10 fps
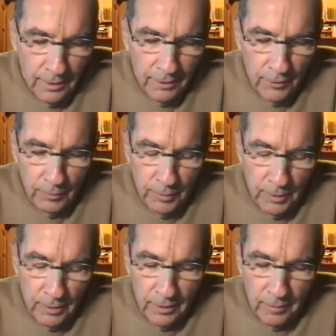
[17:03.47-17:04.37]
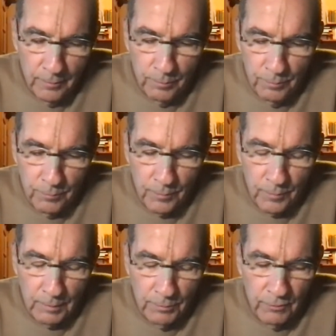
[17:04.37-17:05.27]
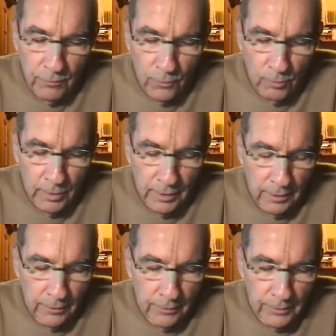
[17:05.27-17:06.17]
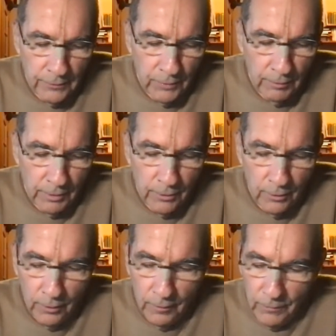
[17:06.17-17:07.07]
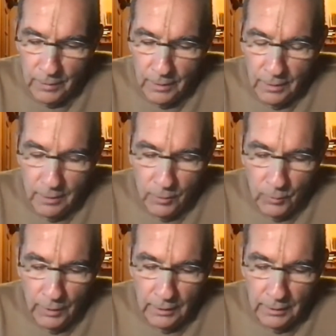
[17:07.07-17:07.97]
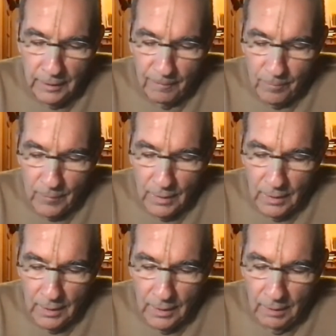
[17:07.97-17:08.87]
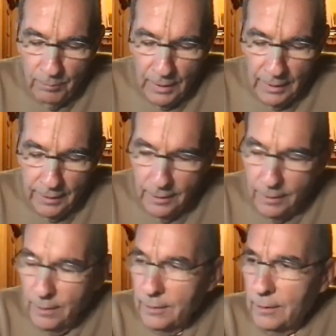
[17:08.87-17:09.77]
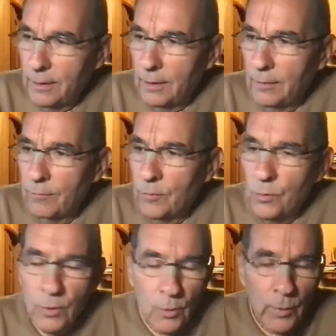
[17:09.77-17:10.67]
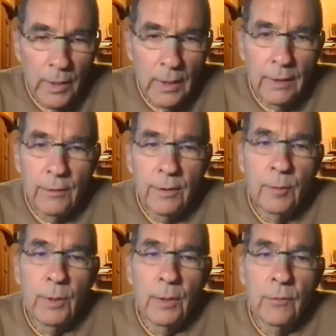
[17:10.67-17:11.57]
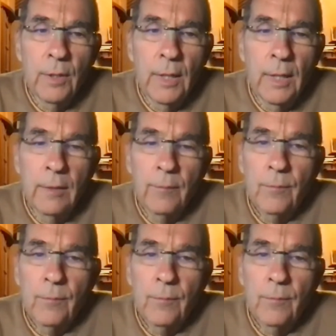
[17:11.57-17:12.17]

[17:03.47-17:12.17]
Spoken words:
aired before by others, if I recall correctly. But I think that the way I think about that